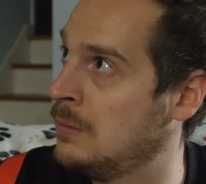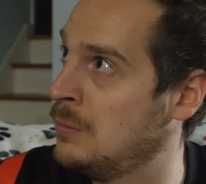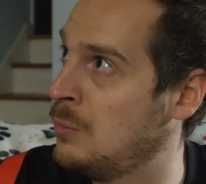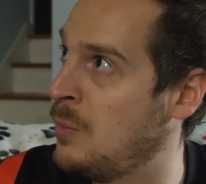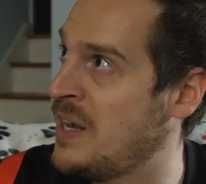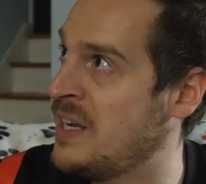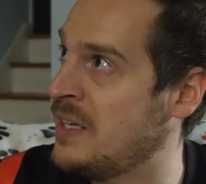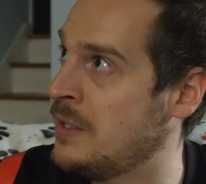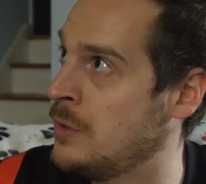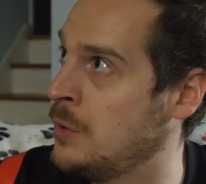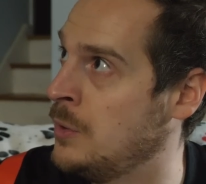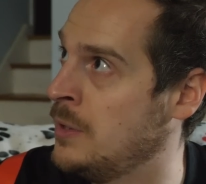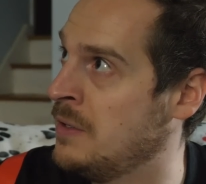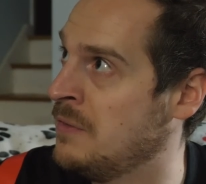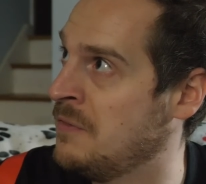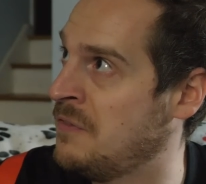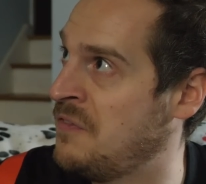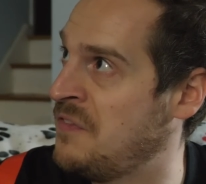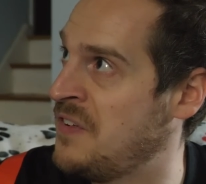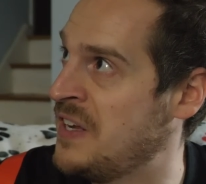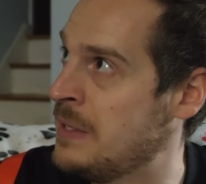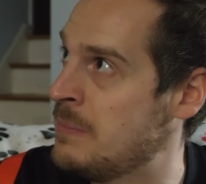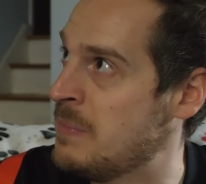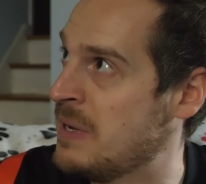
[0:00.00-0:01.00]
Wait, you didn't
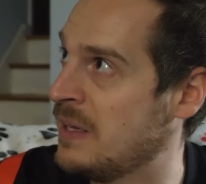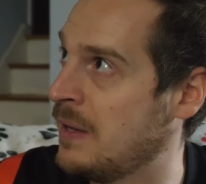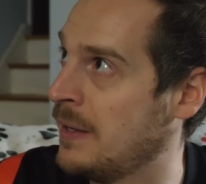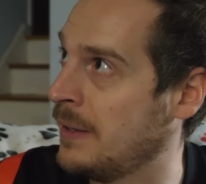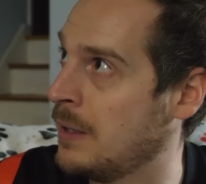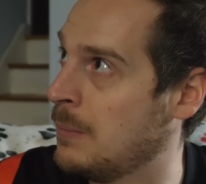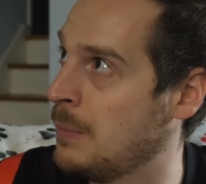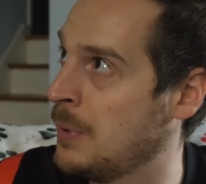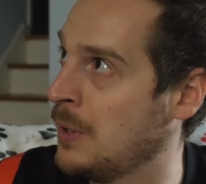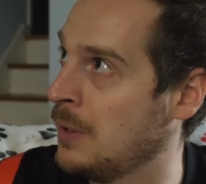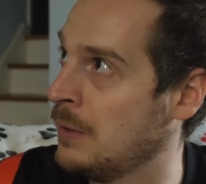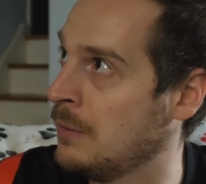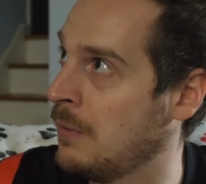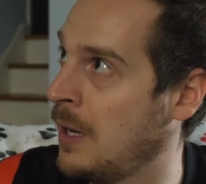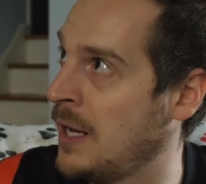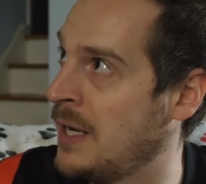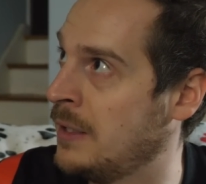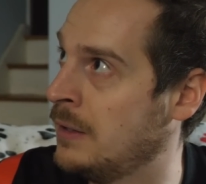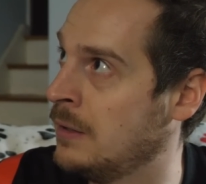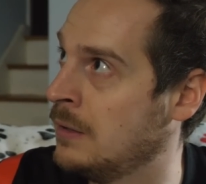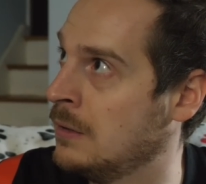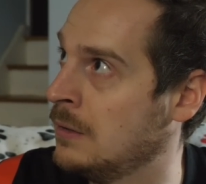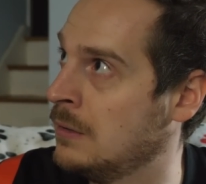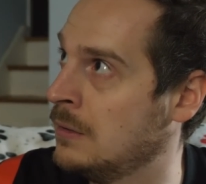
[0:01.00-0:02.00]
feed me like a bird,
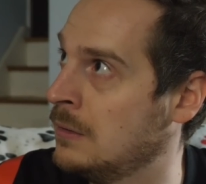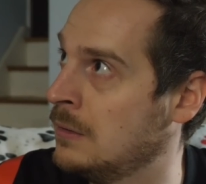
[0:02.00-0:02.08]
right?